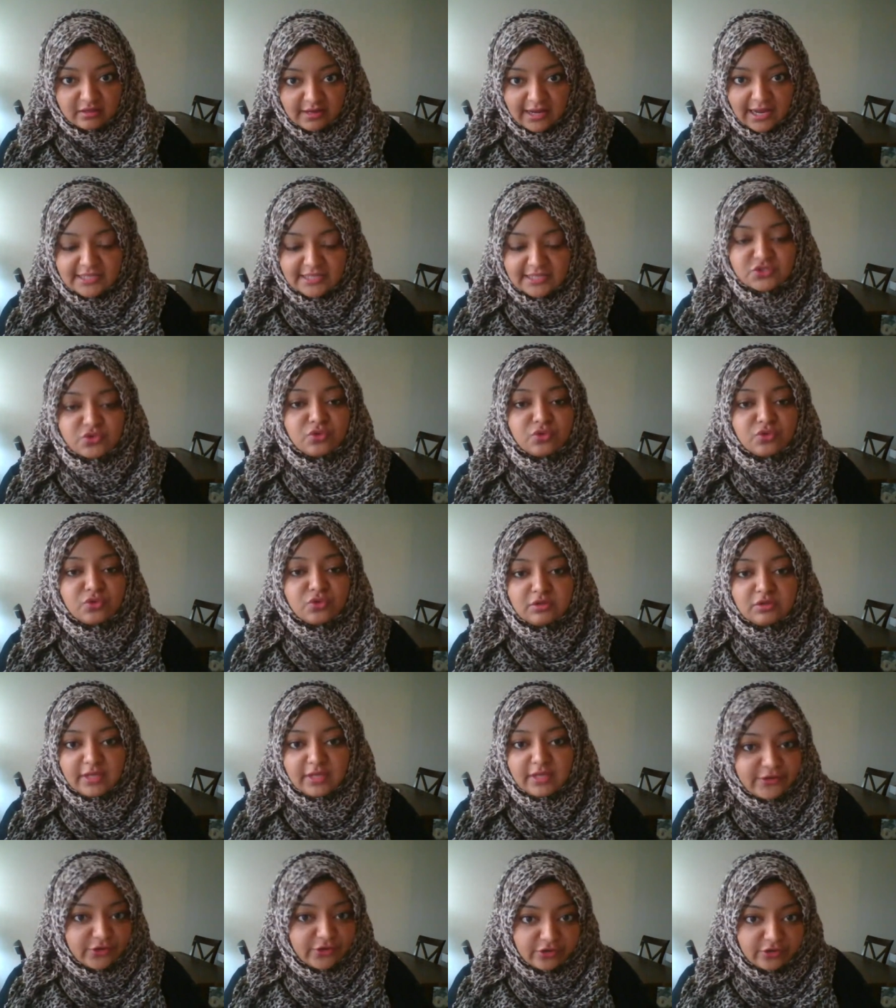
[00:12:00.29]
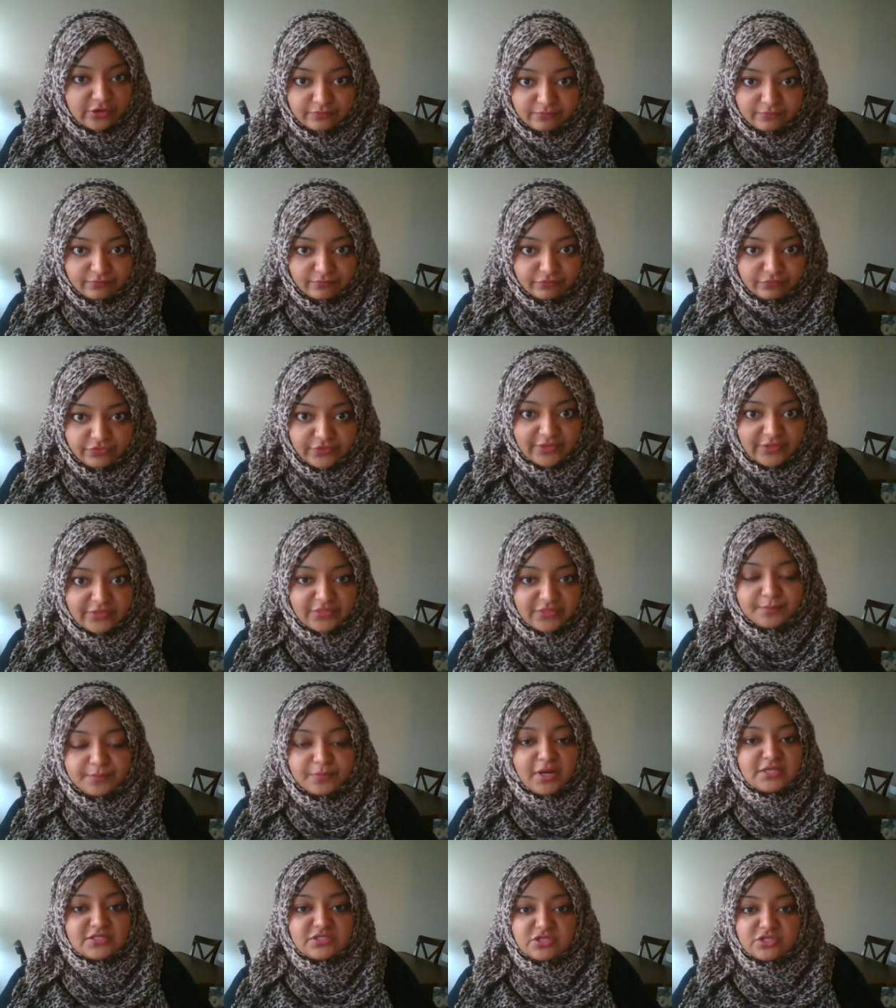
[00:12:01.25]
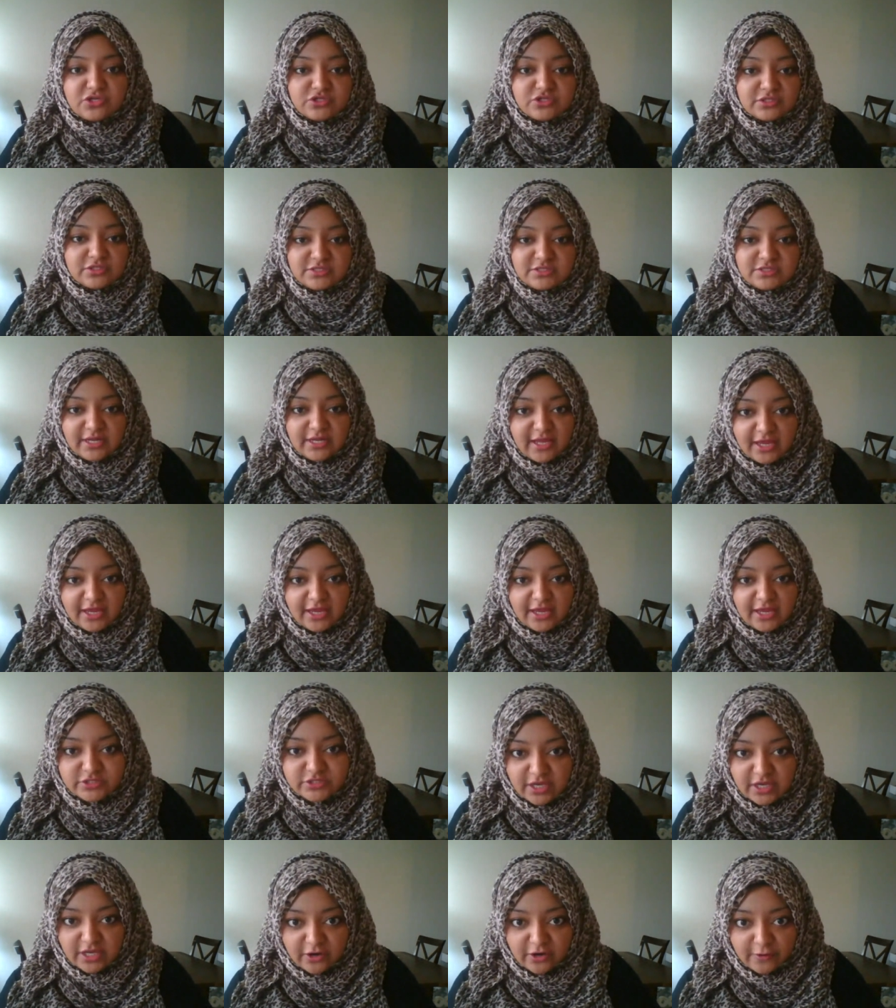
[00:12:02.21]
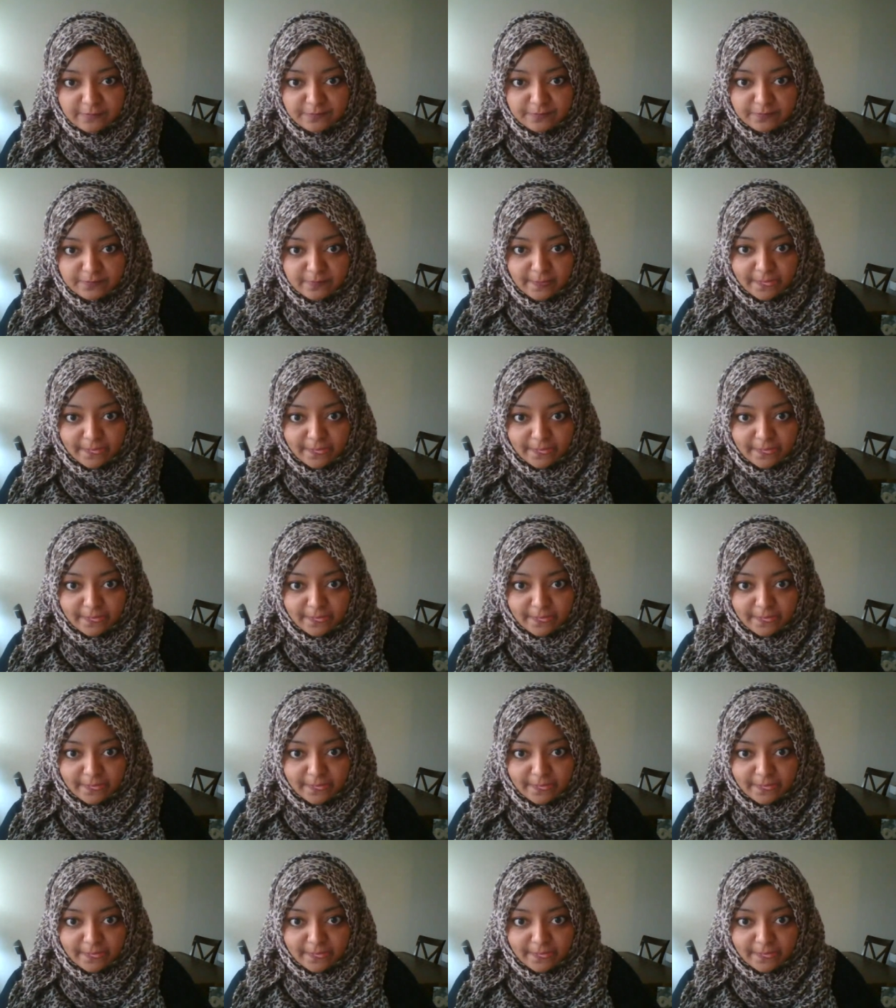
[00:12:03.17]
at school later than the prosecution said Hay was there.